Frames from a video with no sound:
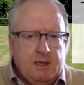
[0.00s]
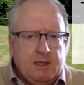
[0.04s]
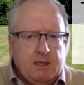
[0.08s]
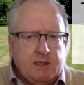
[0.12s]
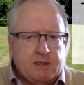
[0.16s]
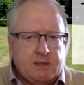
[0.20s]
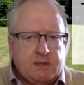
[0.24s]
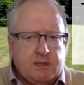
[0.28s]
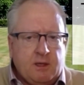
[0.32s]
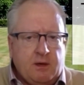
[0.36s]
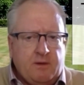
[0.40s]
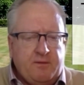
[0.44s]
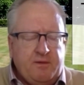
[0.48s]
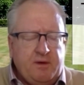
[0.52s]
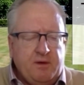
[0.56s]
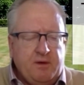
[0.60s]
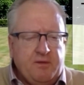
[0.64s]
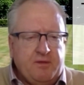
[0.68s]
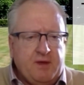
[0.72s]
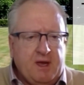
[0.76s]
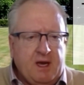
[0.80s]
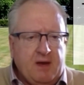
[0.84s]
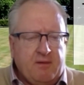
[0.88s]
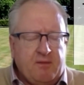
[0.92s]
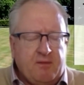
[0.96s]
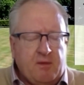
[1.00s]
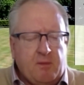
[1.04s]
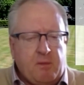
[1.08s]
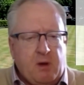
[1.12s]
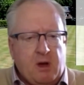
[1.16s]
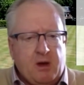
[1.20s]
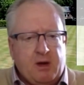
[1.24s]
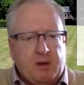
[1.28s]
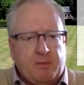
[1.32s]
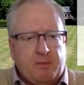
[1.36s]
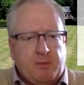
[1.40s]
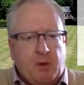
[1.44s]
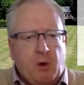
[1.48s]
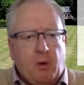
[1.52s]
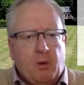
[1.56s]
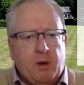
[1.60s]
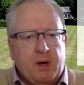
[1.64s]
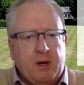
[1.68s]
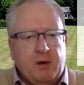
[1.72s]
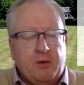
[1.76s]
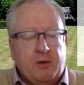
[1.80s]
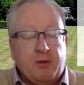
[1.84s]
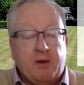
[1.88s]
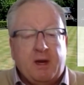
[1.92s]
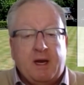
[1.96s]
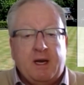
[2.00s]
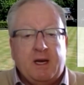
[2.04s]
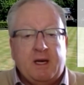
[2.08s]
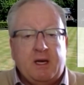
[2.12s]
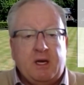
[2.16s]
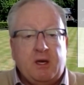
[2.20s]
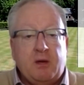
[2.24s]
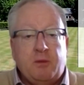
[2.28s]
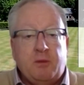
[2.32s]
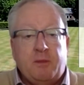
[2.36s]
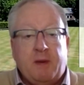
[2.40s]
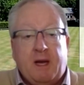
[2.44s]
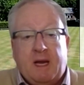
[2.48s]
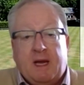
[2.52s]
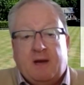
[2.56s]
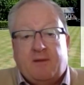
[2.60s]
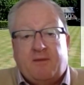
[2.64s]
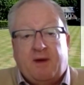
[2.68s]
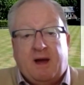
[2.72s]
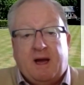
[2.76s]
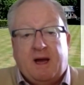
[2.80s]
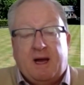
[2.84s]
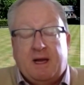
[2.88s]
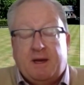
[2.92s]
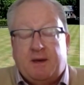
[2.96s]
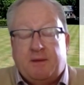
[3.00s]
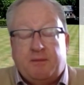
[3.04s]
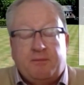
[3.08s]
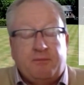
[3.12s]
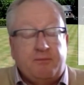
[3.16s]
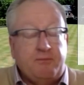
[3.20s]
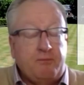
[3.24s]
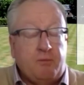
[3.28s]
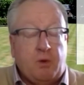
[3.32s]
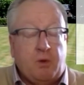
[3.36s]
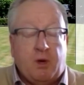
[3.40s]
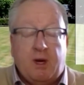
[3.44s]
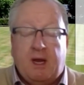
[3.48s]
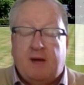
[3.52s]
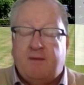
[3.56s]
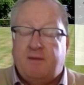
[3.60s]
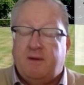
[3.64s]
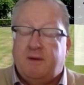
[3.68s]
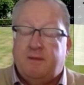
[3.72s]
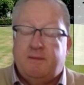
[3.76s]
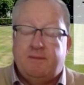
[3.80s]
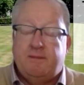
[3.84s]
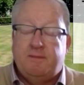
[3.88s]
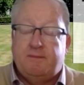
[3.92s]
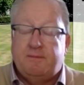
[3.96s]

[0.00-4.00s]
So if you think of about a bowling green and you may have had whatever,